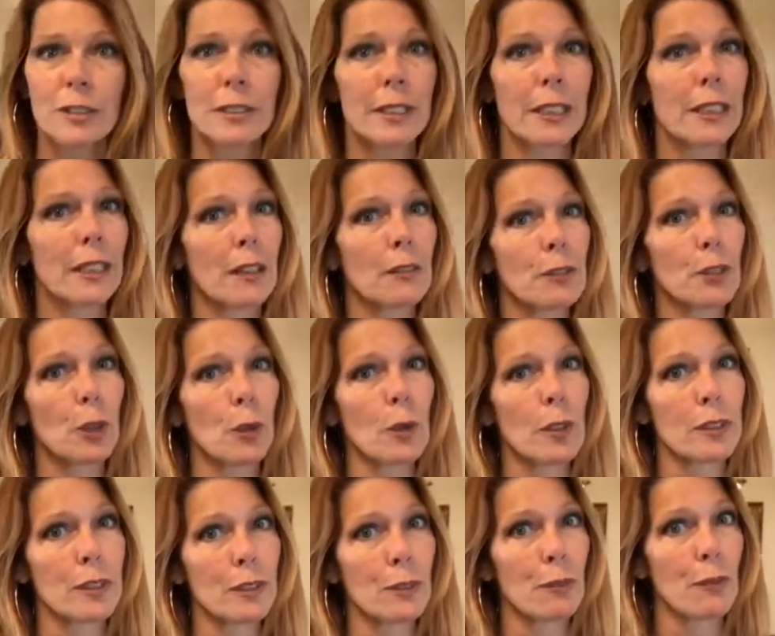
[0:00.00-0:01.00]
They love to go
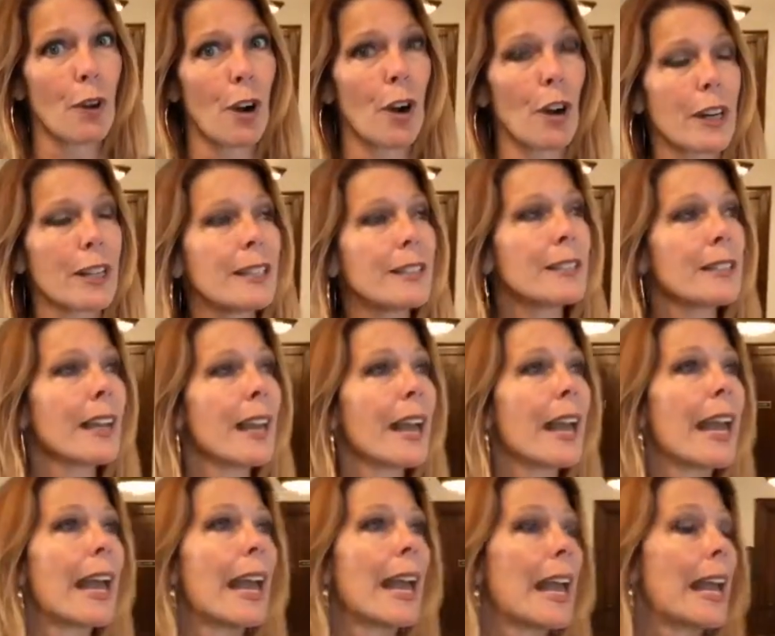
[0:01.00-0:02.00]
on safaris,
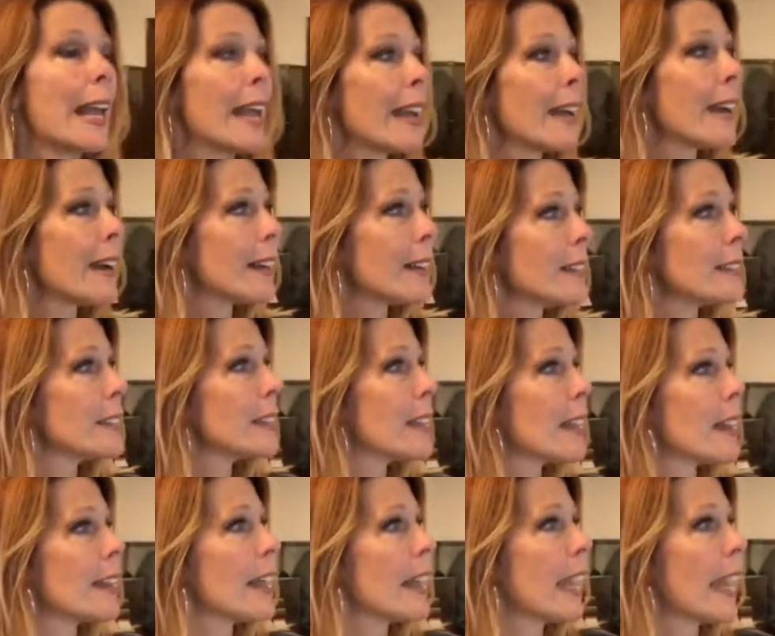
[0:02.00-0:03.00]
and
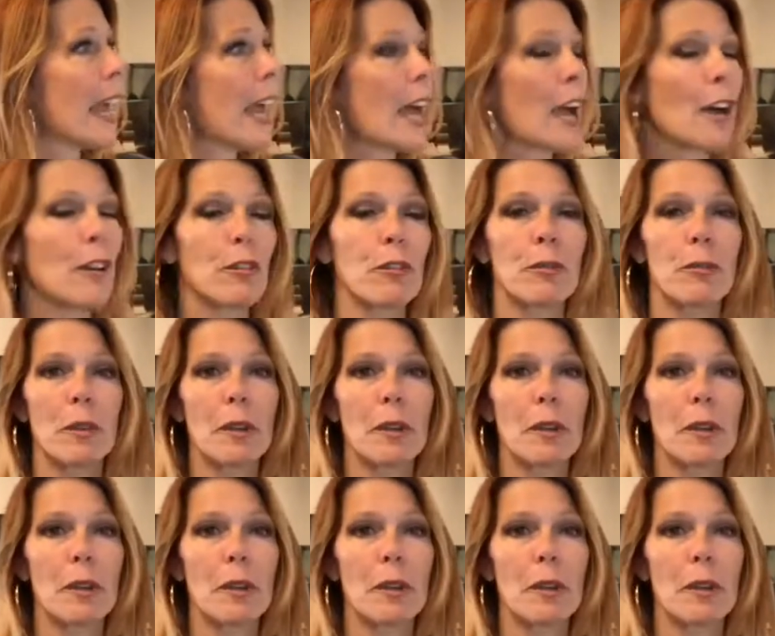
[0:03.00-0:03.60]
they have